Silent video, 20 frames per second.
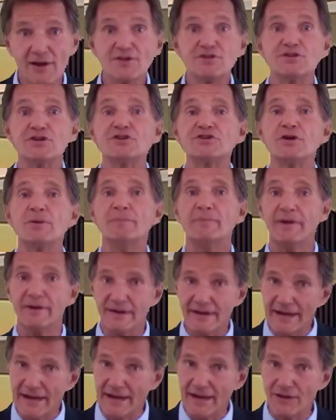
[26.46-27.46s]
a system
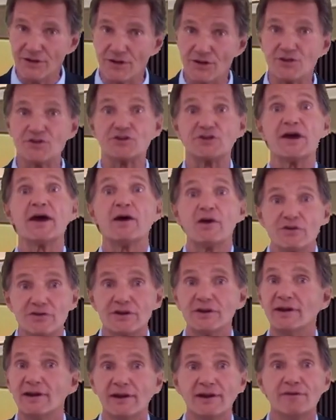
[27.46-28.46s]
that needs
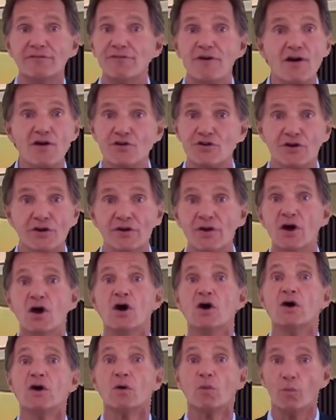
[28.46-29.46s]
scarcity to function,
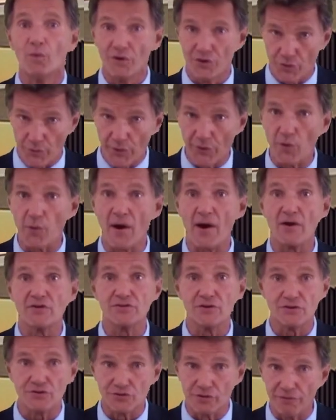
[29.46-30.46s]
which
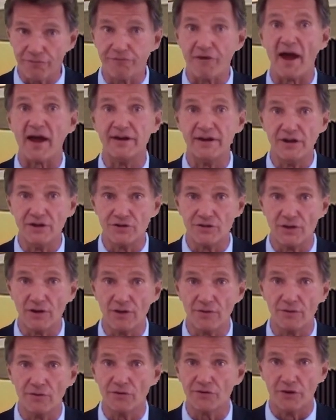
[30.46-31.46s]
requires us to fight each
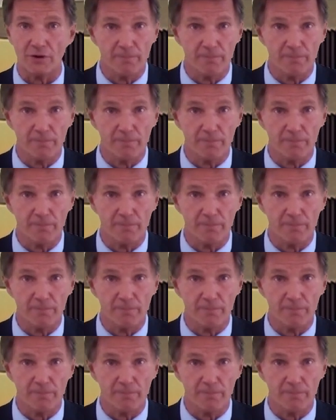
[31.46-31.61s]
other,